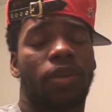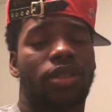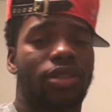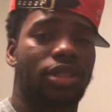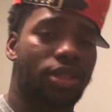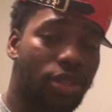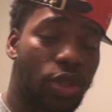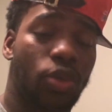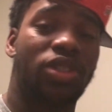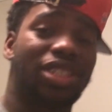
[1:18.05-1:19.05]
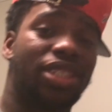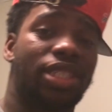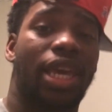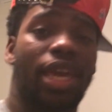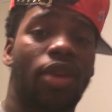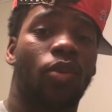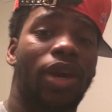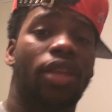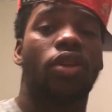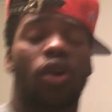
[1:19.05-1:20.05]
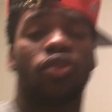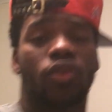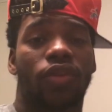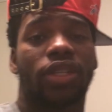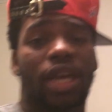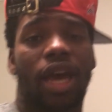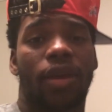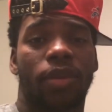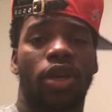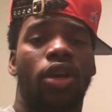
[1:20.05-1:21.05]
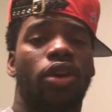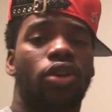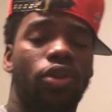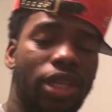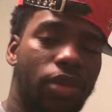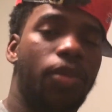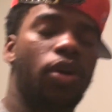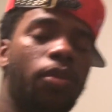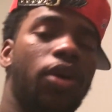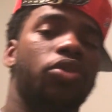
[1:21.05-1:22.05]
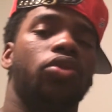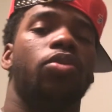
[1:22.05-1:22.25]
But to sustain weight loss over time, you need to build muscle.